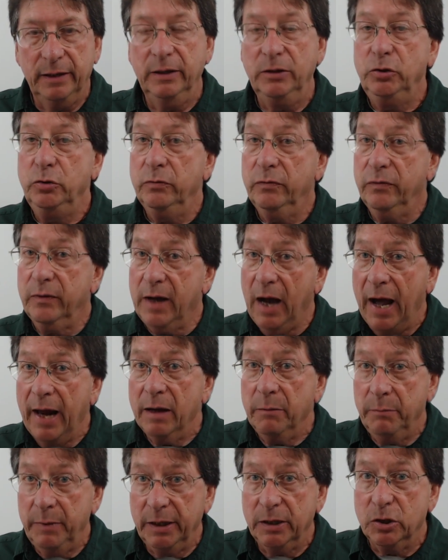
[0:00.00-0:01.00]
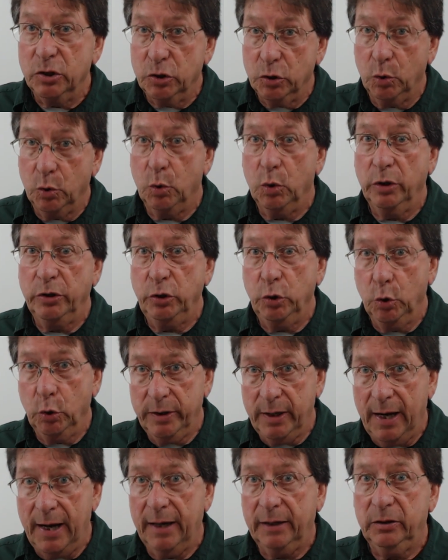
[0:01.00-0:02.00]
And then you've got to make sure your
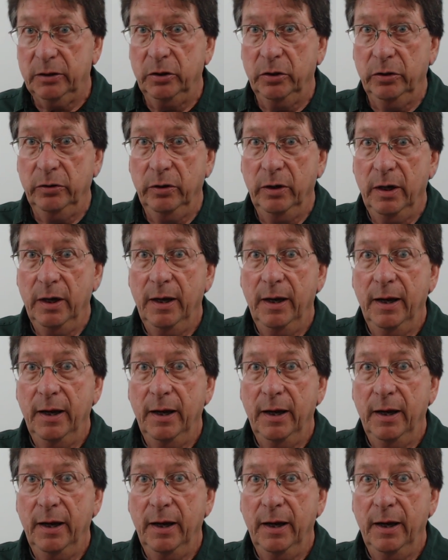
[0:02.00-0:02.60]
doctor